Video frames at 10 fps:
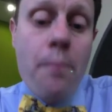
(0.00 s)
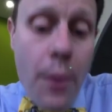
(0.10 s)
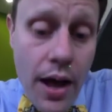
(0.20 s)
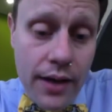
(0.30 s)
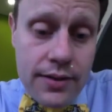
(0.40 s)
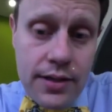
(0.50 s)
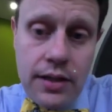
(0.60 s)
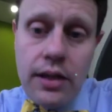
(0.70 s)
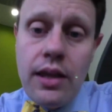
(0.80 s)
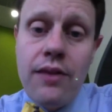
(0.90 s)
But
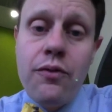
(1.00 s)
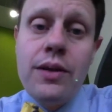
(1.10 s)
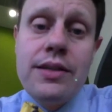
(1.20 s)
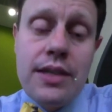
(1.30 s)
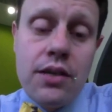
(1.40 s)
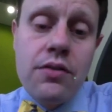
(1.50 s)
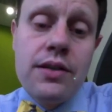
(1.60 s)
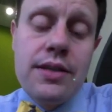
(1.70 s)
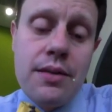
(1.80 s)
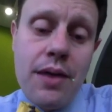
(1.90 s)
if we
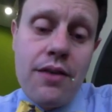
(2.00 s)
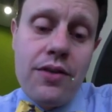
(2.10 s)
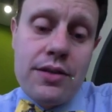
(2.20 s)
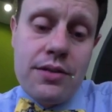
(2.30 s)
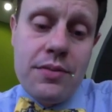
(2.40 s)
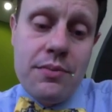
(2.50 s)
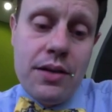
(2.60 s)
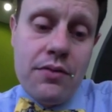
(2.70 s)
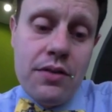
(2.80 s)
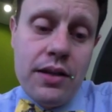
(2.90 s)
decrease the amount of histamine
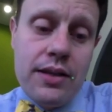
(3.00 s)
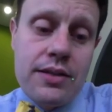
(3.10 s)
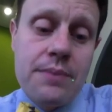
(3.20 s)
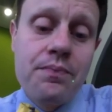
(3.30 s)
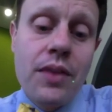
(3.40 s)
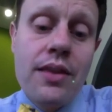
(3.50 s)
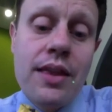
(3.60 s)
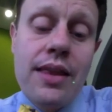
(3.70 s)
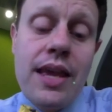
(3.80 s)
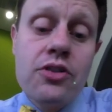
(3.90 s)
being released,
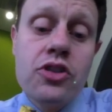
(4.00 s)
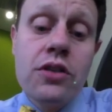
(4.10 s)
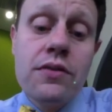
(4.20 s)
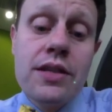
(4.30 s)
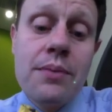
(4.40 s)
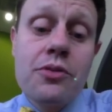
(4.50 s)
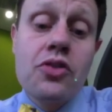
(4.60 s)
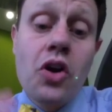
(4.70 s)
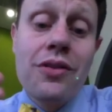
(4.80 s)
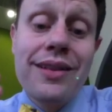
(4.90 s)
then the H2
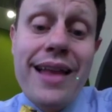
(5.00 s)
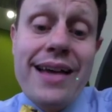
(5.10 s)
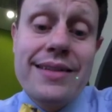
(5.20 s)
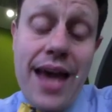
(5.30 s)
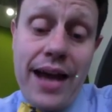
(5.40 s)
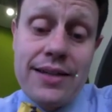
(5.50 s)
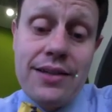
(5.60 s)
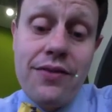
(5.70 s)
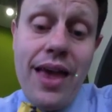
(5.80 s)
receptors are less active